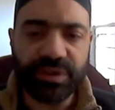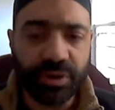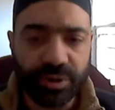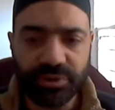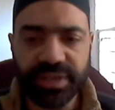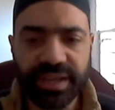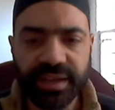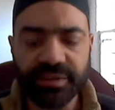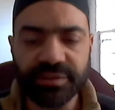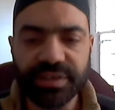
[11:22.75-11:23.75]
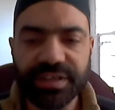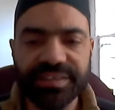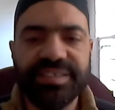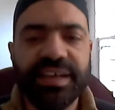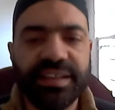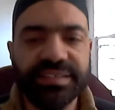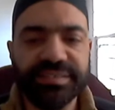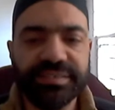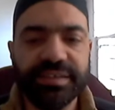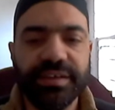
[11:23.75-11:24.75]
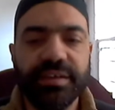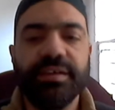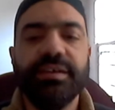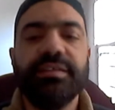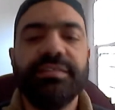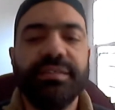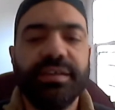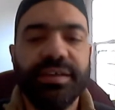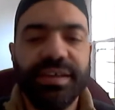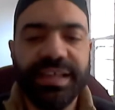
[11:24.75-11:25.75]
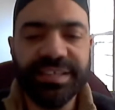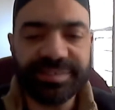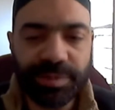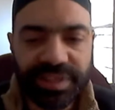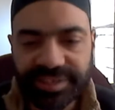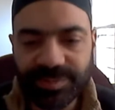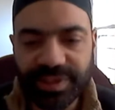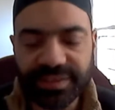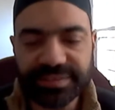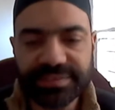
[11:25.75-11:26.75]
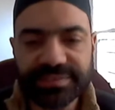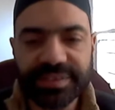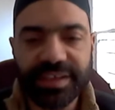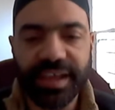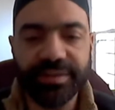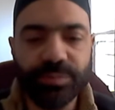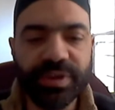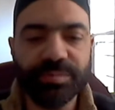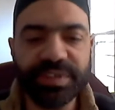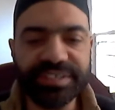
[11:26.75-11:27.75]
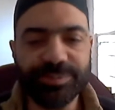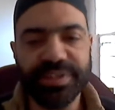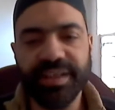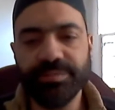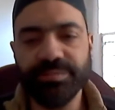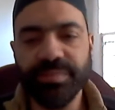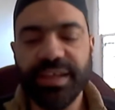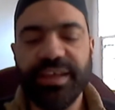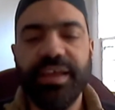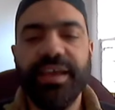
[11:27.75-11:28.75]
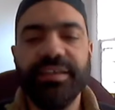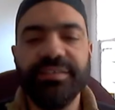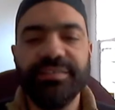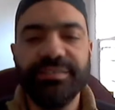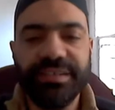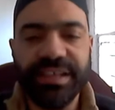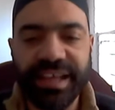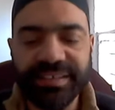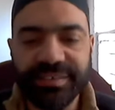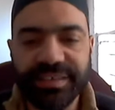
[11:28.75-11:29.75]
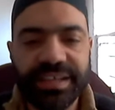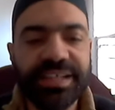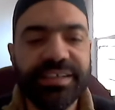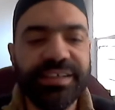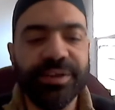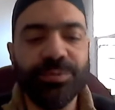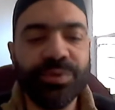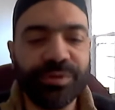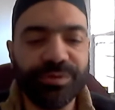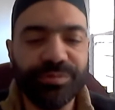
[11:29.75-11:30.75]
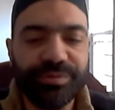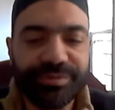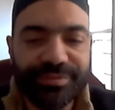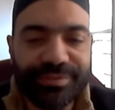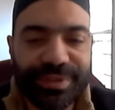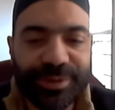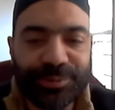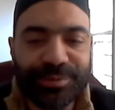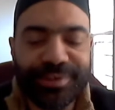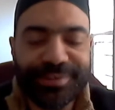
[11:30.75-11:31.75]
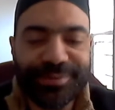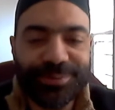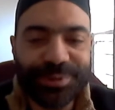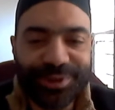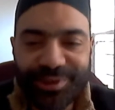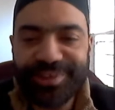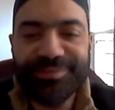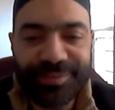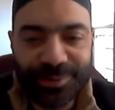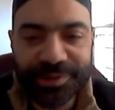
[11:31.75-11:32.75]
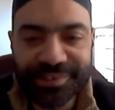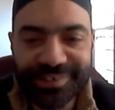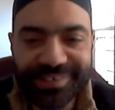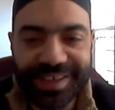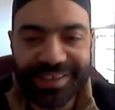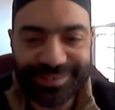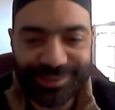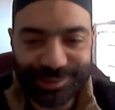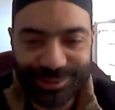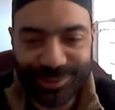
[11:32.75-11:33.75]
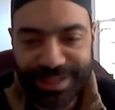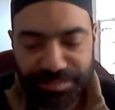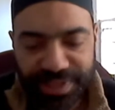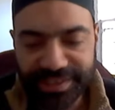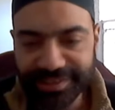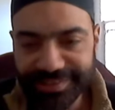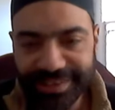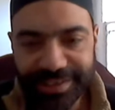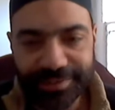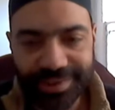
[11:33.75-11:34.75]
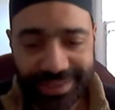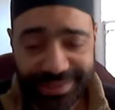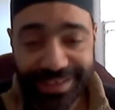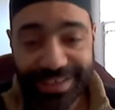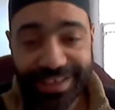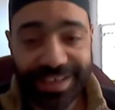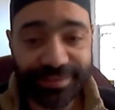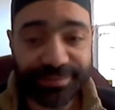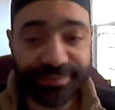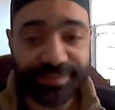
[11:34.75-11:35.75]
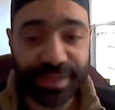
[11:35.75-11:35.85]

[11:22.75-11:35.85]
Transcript: our Creator, to tell us He is pleased with us and we are pleased with Him, and He, we're looking forward to that meeting, right? And if